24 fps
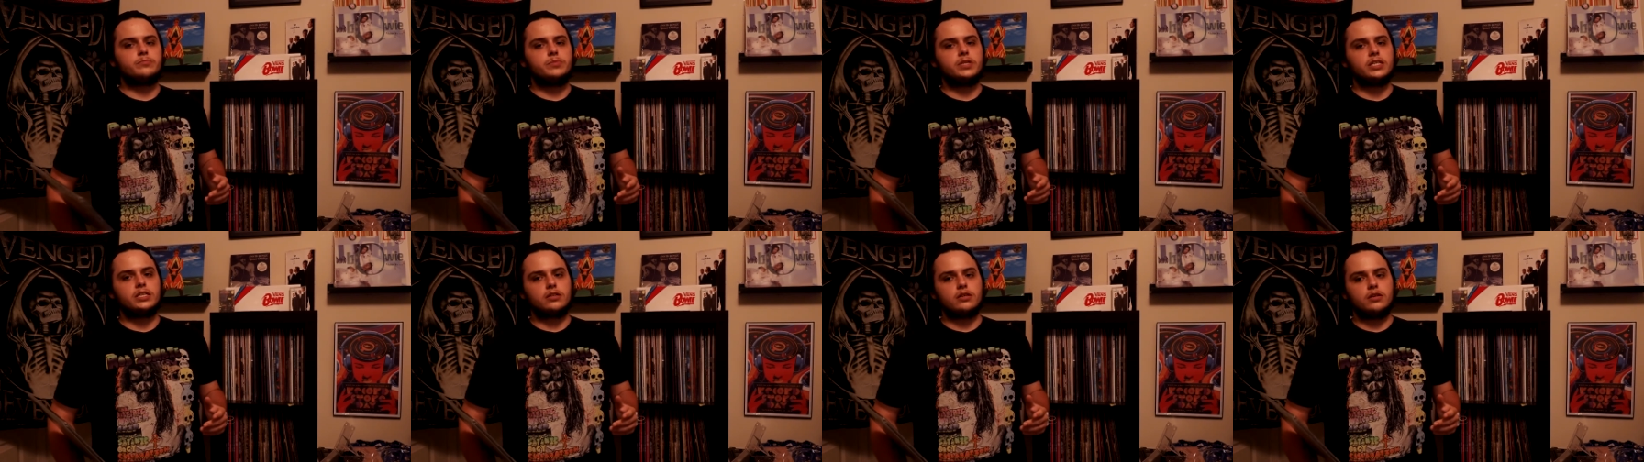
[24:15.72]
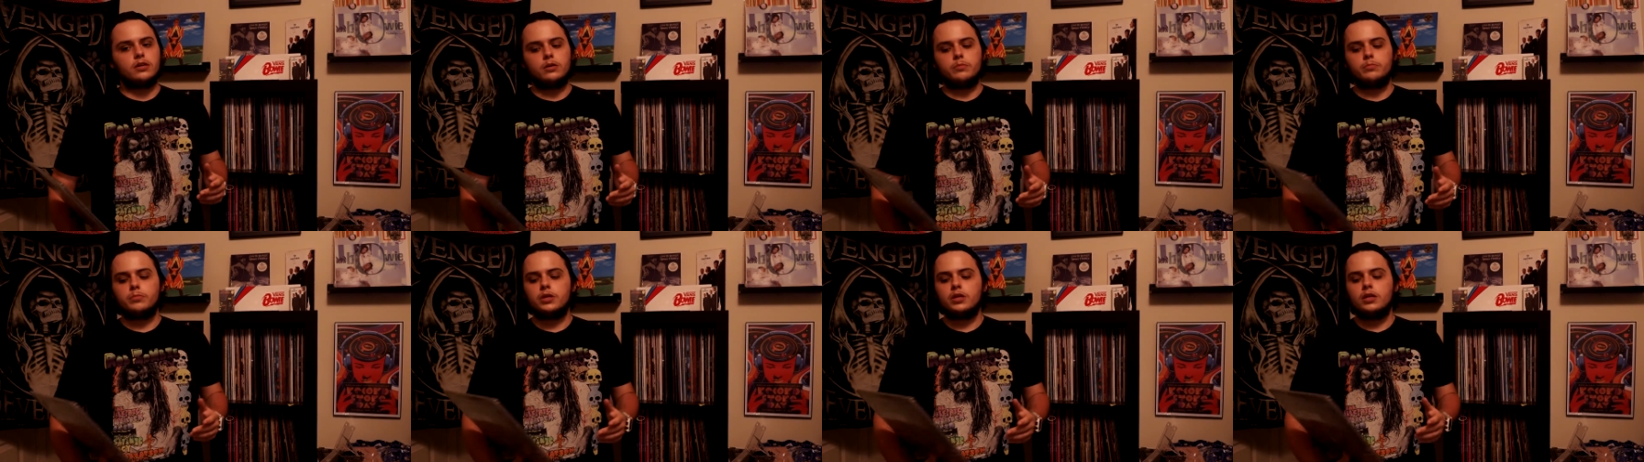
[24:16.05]

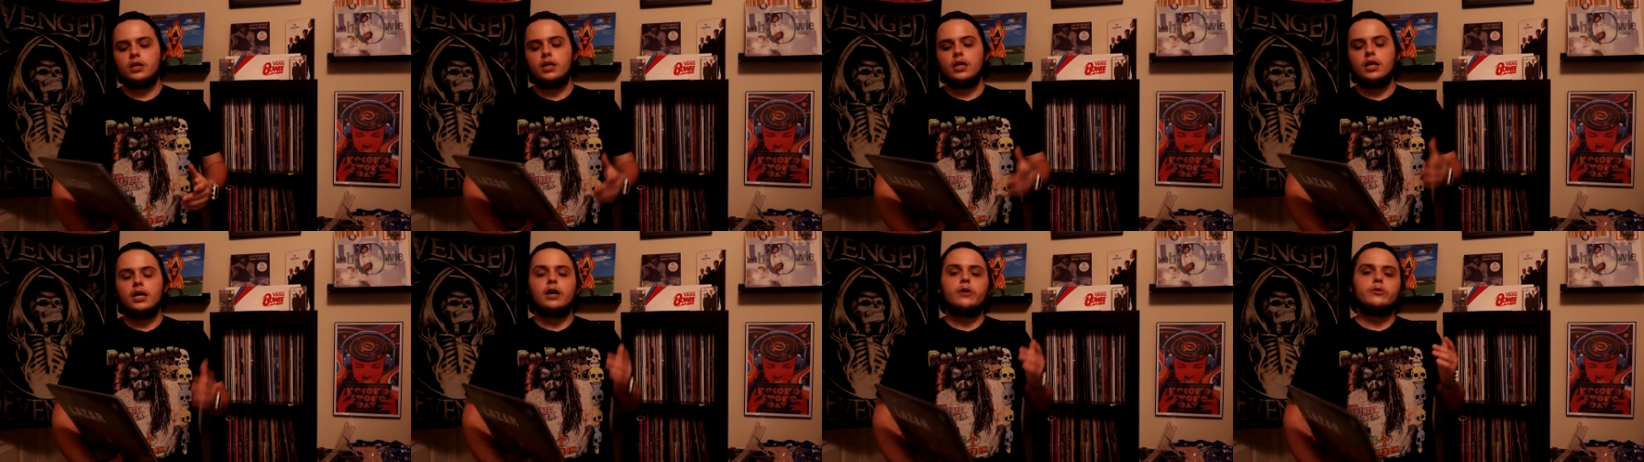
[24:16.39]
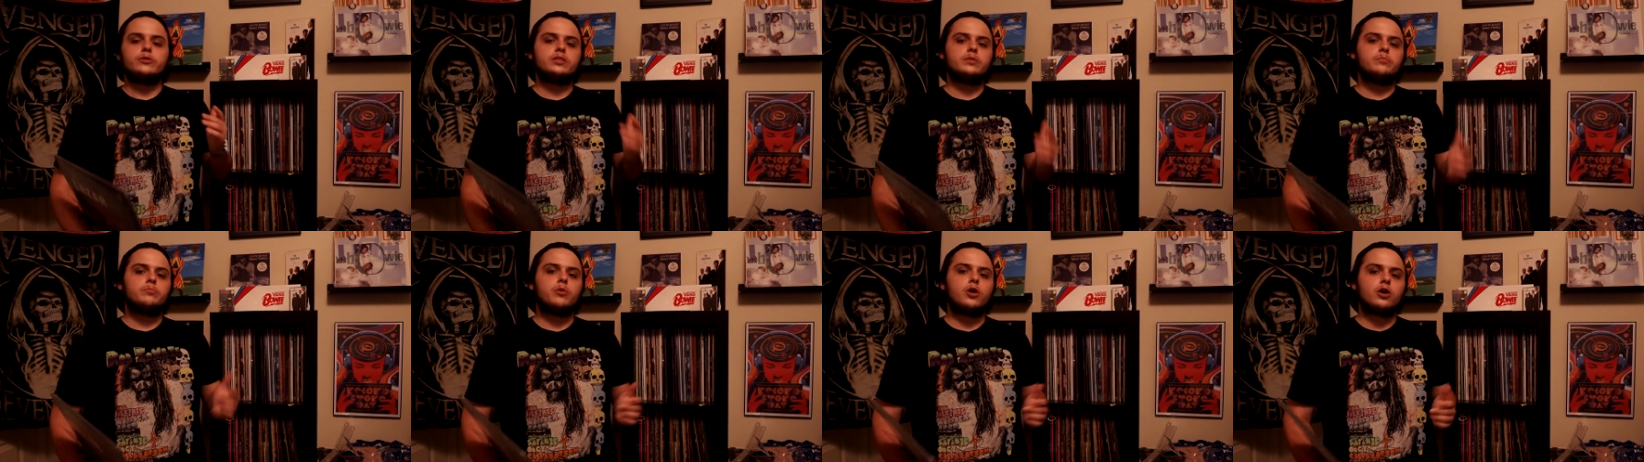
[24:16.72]
pickup. I
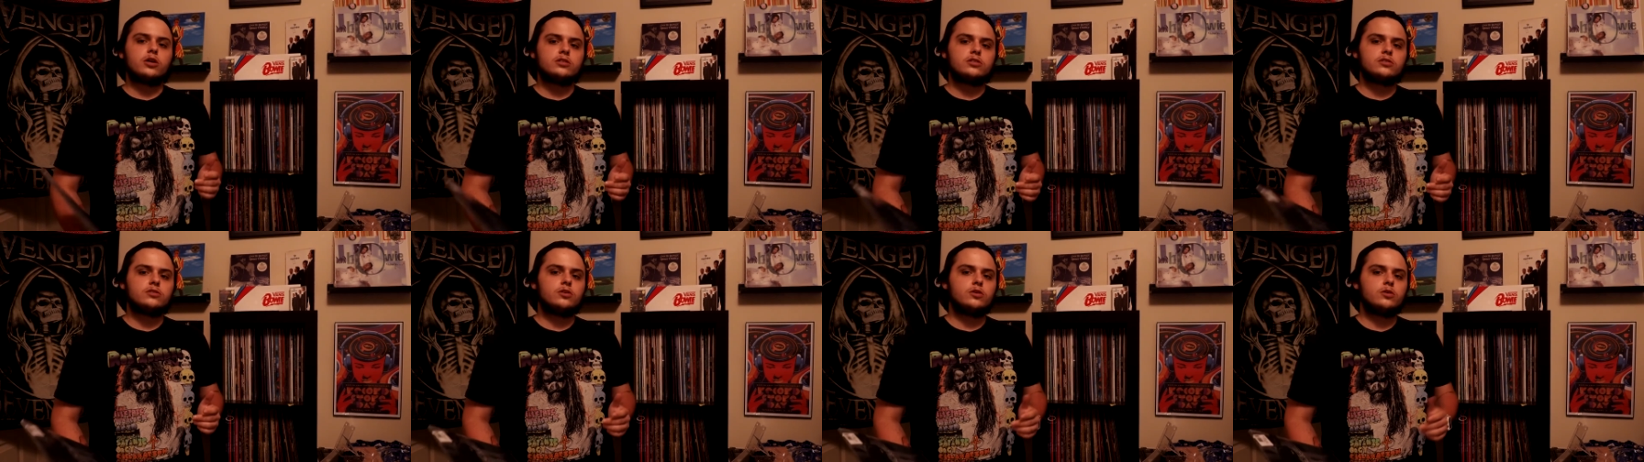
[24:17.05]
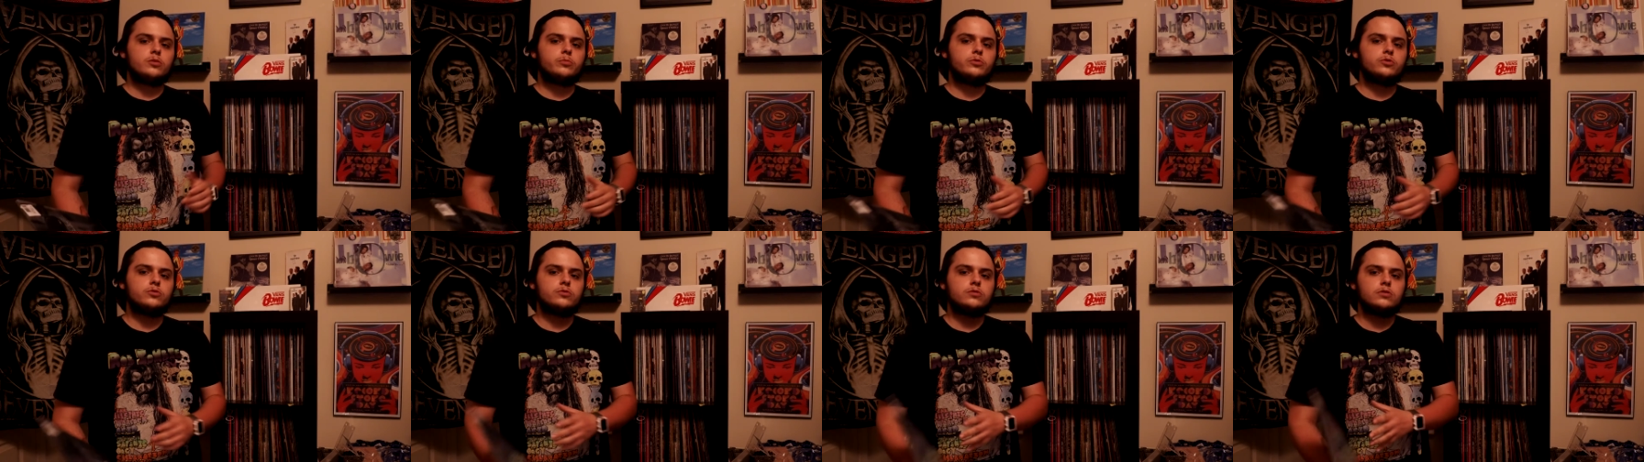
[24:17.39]
was in Barnes &
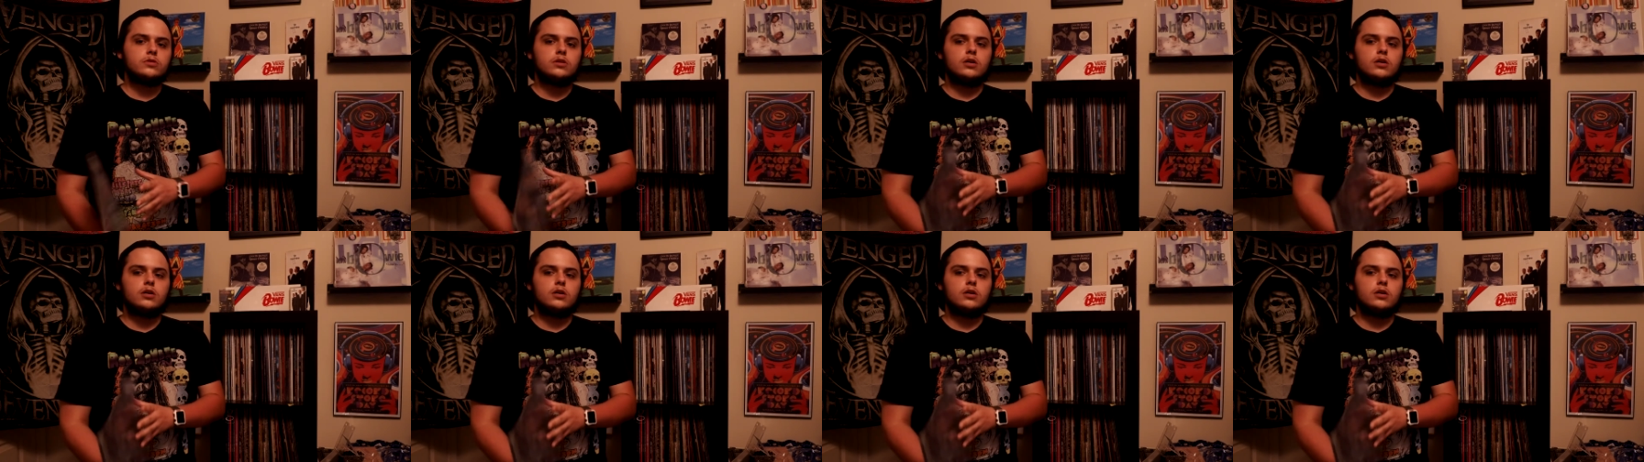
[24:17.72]
Noble.